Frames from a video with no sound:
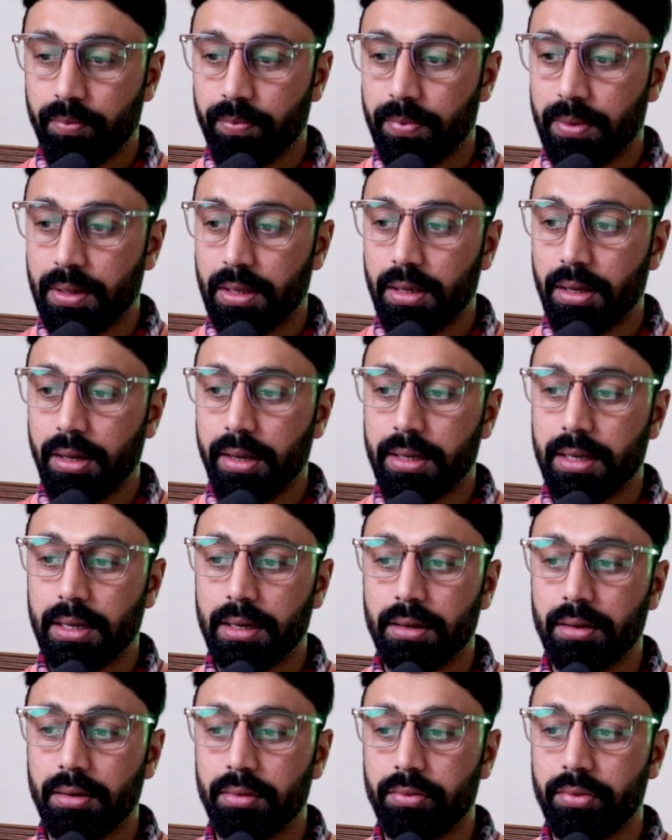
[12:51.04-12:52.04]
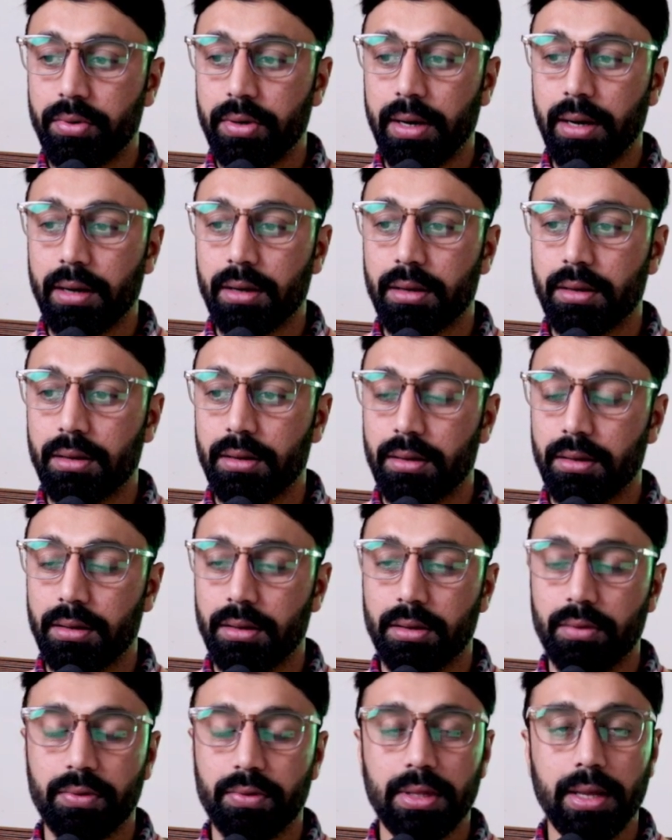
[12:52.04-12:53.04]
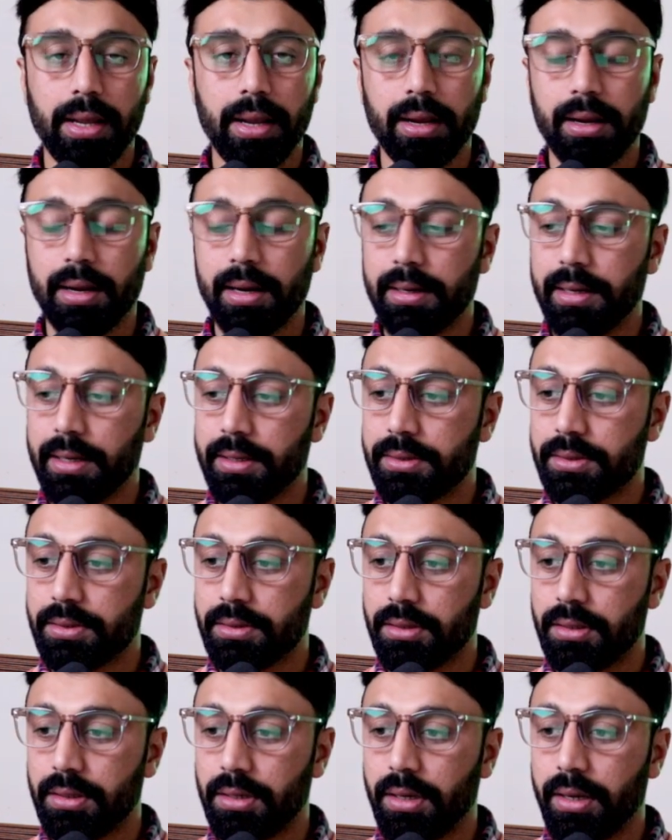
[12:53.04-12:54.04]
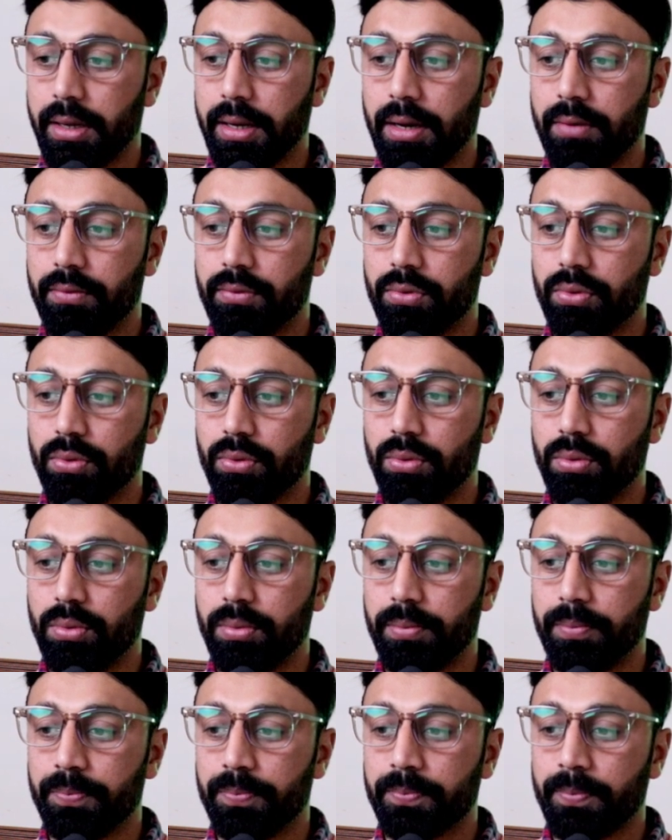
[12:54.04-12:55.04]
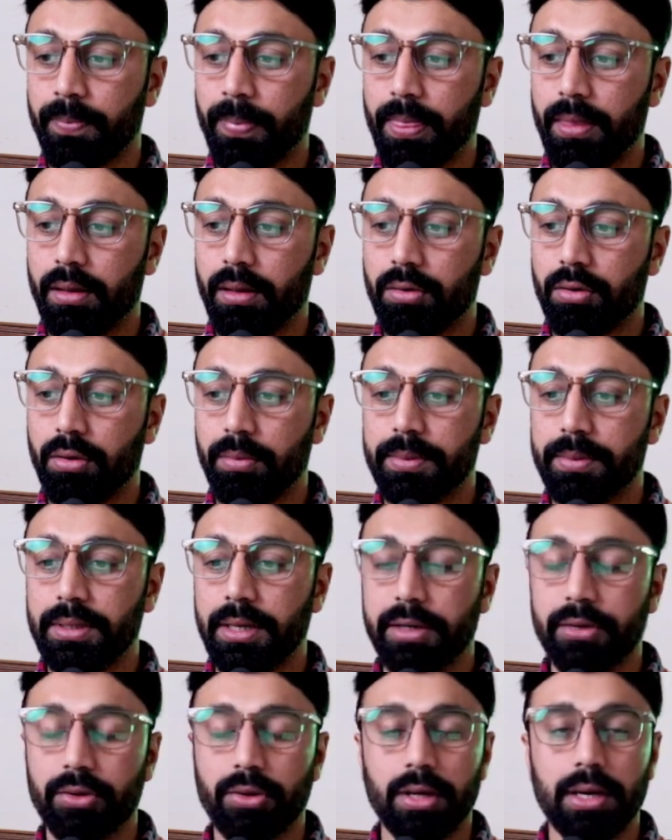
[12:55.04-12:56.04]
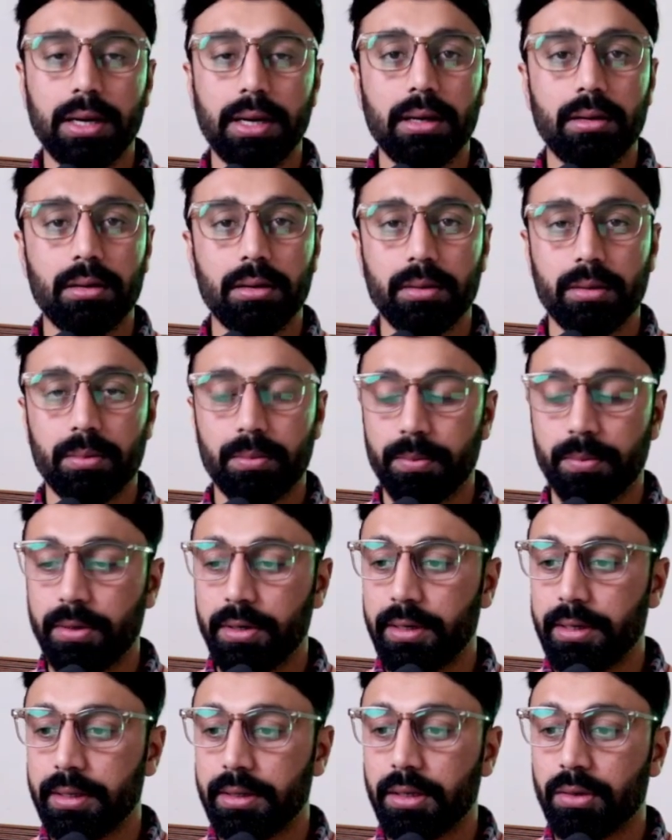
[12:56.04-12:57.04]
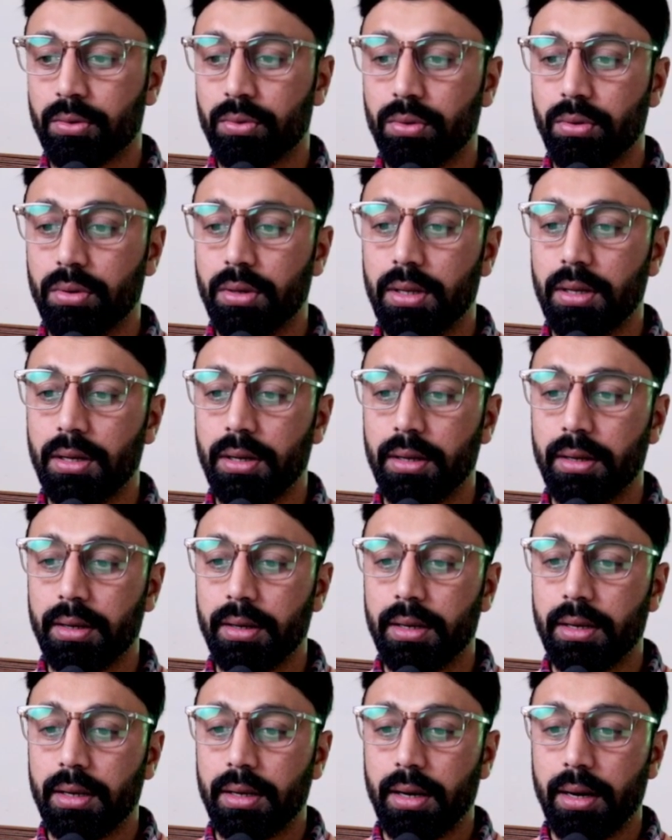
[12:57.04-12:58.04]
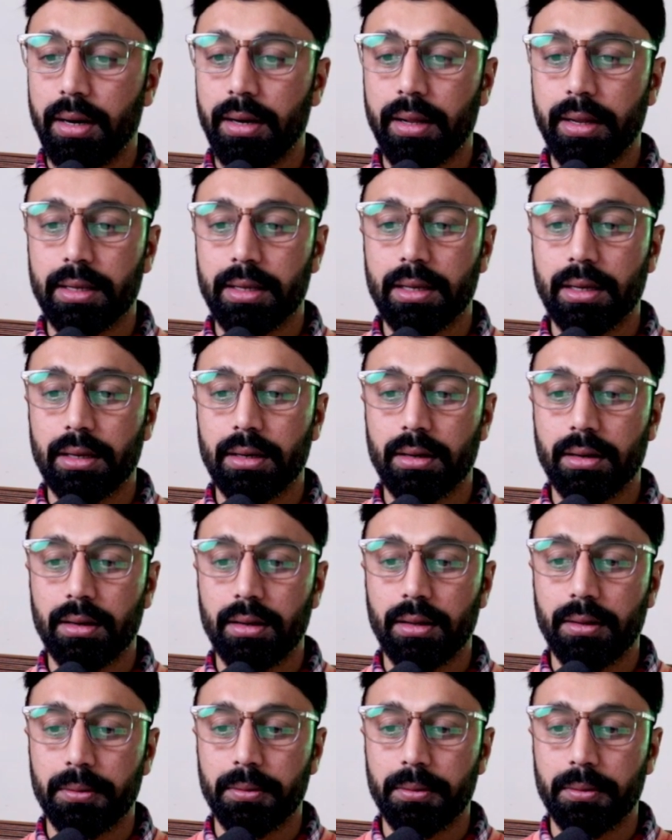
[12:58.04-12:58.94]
I can track with the anchor text. I have to copy that URL, put it in the Google, and I can